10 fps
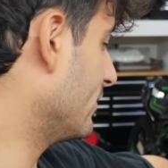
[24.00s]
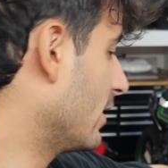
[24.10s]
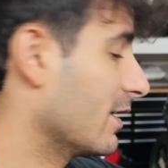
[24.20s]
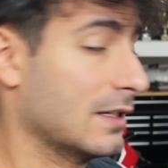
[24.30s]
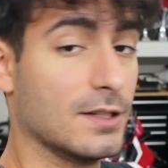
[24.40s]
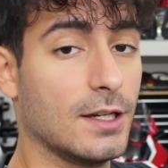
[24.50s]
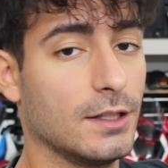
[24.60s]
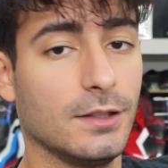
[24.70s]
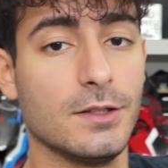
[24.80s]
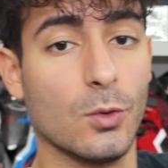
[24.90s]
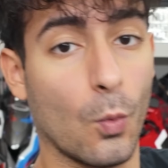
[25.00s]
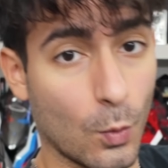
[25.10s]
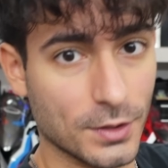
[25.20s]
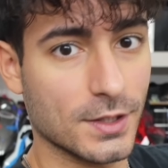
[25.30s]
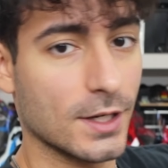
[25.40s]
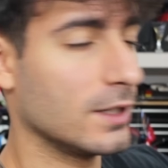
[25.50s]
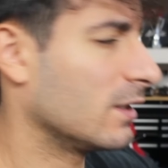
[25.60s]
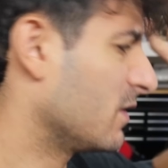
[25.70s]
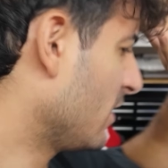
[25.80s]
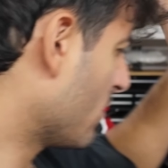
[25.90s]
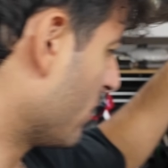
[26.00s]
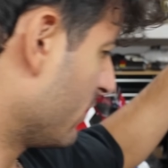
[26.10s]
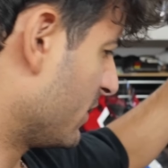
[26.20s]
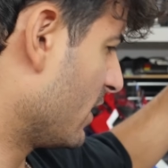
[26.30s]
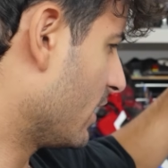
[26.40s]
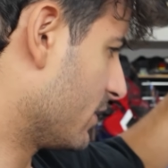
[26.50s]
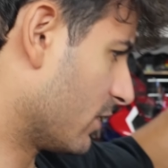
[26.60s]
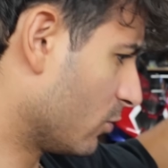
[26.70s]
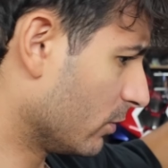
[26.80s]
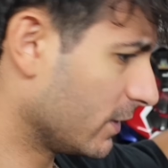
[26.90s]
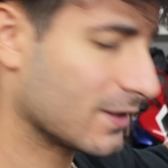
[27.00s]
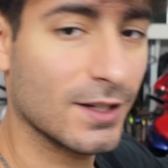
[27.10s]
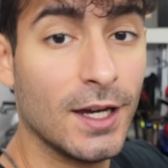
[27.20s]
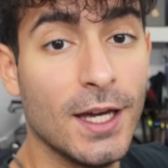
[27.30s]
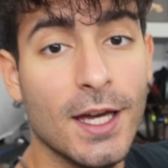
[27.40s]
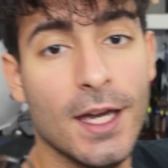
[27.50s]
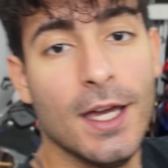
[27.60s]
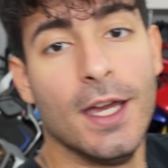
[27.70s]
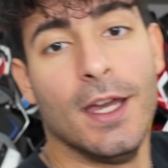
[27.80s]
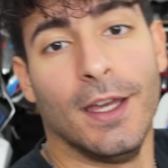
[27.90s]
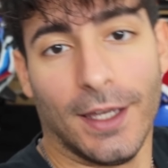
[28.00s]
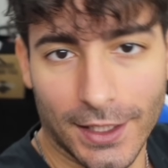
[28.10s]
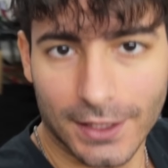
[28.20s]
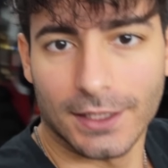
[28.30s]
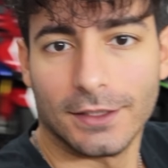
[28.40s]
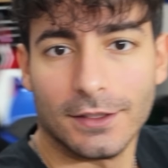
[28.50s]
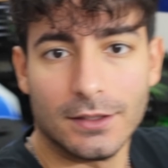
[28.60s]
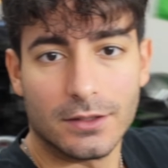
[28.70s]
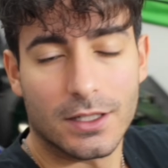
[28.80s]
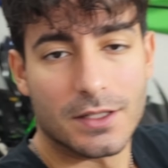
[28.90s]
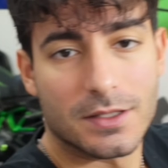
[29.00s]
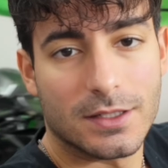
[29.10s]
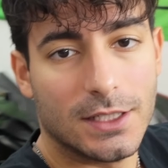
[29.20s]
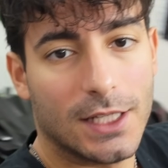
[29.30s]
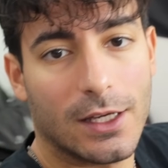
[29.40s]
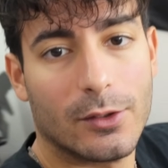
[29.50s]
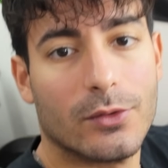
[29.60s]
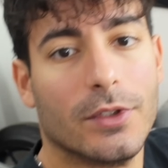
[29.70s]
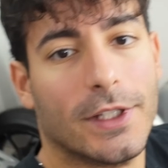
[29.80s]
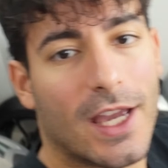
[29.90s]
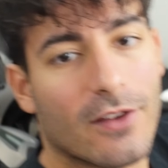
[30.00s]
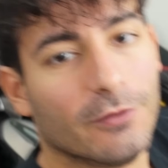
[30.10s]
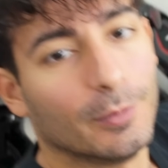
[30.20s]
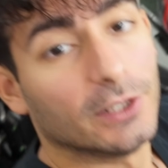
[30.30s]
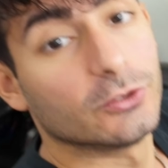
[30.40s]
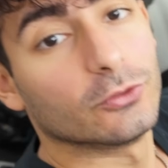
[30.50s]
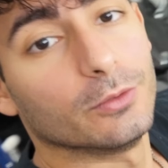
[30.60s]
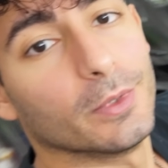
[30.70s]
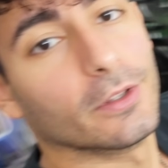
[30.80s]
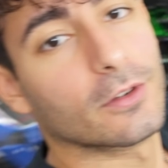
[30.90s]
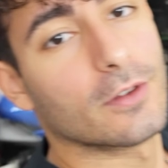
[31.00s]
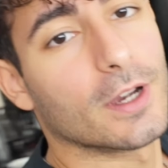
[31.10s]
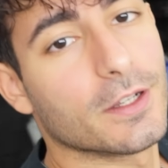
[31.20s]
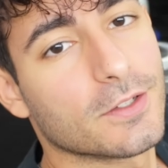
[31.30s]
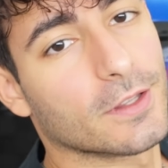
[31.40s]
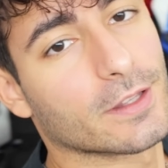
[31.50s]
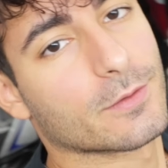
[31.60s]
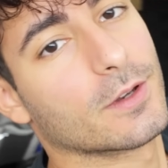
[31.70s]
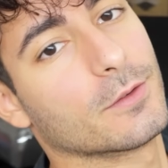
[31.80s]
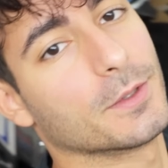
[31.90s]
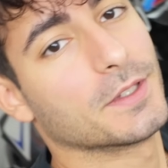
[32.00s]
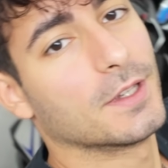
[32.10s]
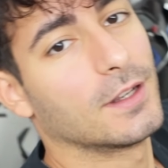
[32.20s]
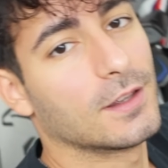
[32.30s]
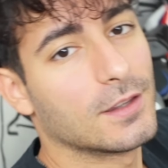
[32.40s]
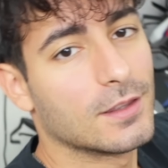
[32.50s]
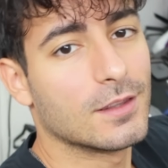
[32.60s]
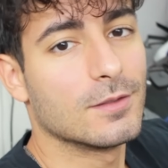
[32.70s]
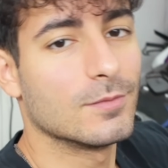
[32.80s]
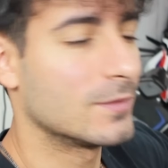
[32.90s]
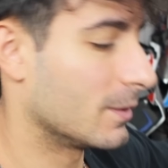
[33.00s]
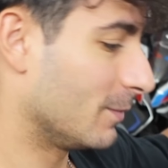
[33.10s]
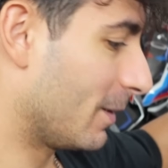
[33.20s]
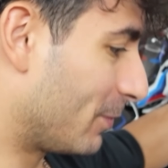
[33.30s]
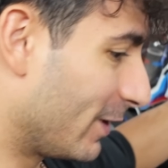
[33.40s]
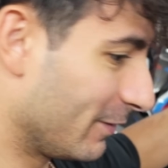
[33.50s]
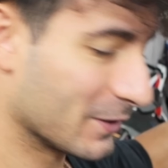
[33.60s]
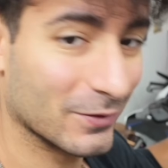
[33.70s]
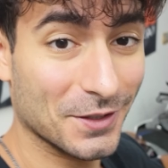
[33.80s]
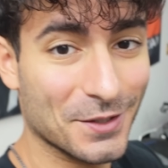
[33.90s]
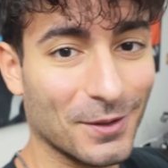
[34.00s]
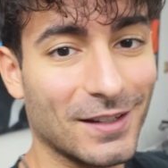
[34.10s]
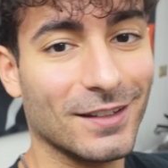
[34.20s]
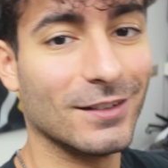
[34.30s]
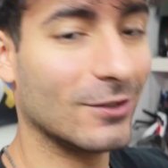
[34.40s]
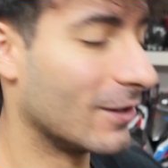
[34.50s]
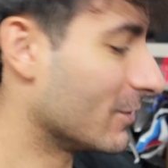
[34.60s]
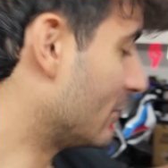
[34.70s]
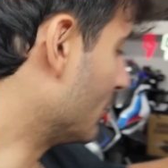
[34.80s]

fairings, at least one side, because I know the other side has the coolant. And as you guys see, I don't really have much room in the garage. That's why I always said in some of my previous videos when I did the garage